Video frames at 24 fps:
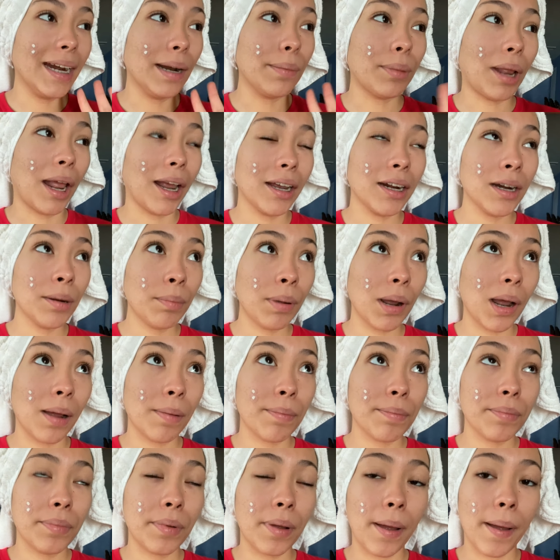I'm not gonna pop
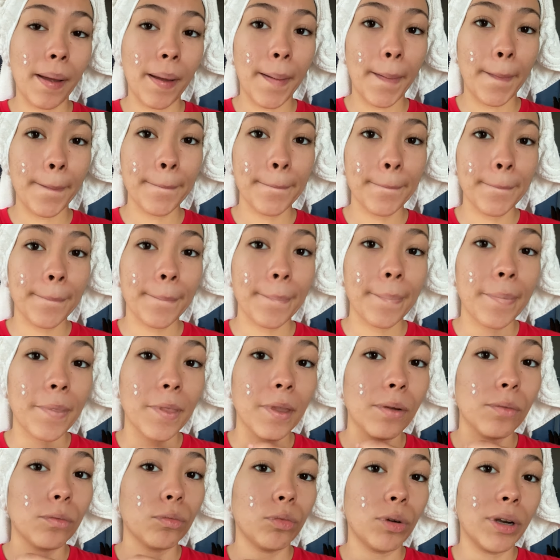them.
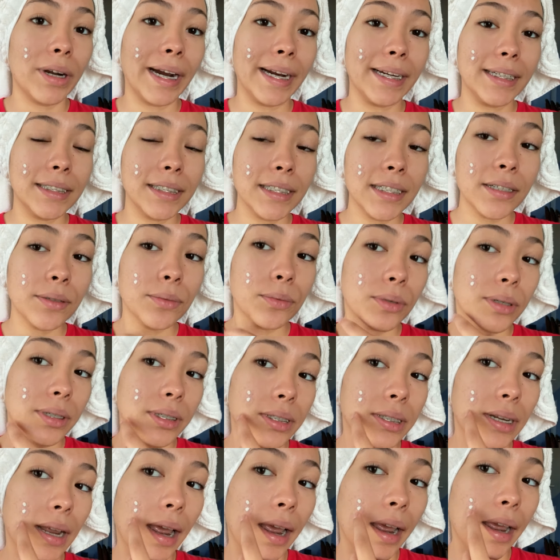What I did
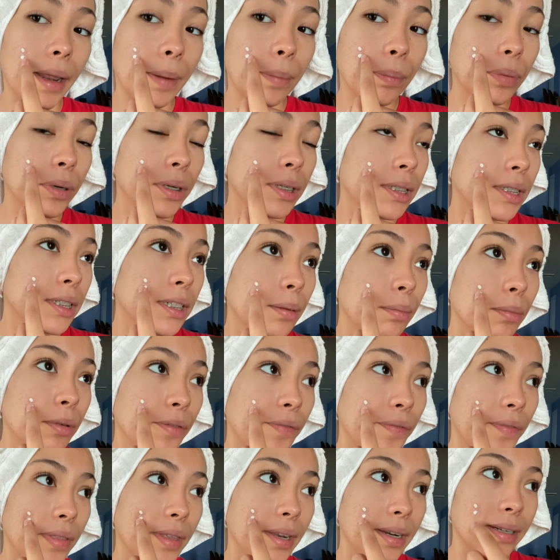was I put some
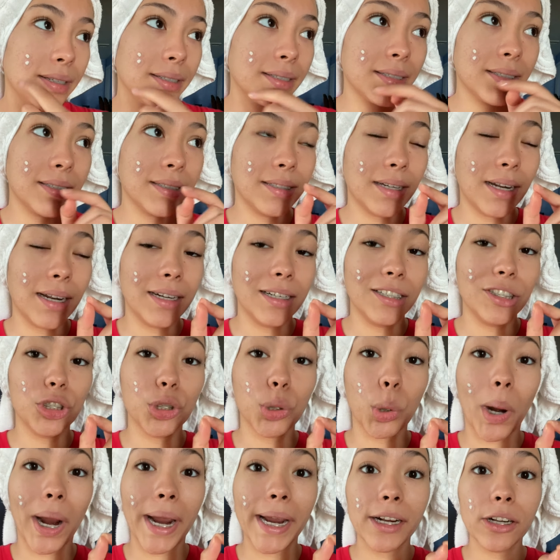of this
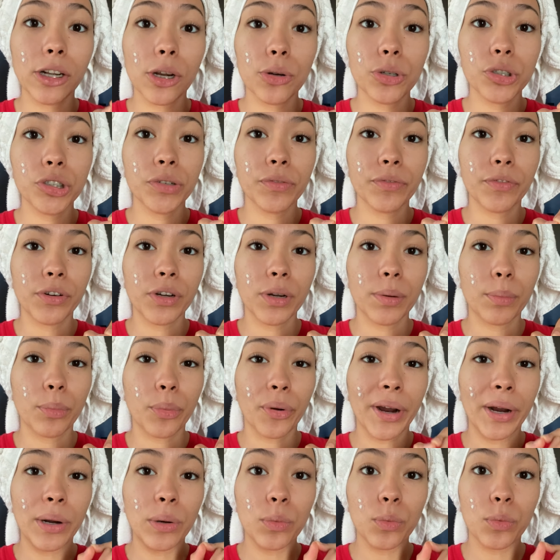drying lotion from the
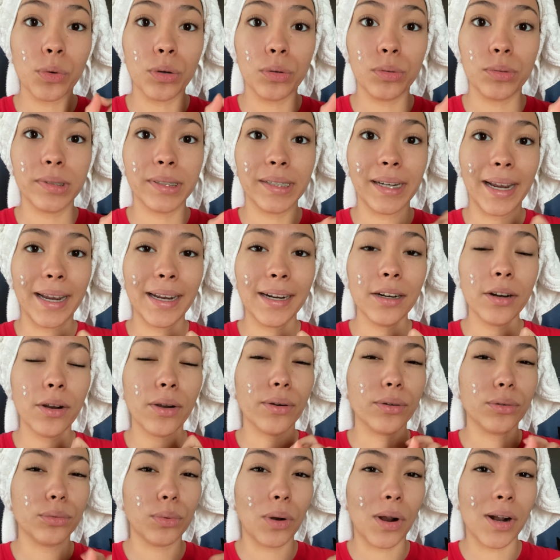brand Rosen
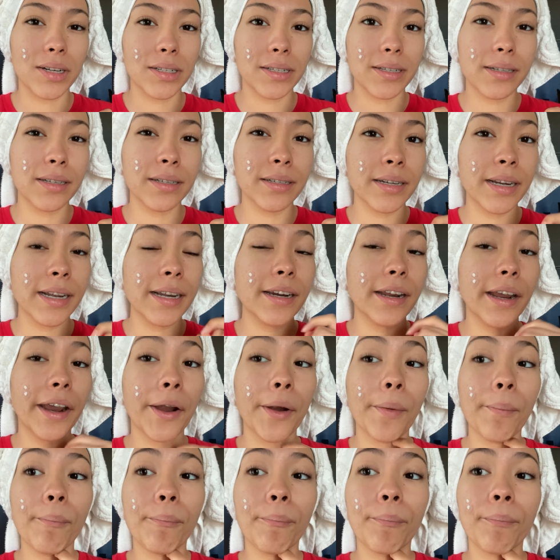or Rosen Skincare.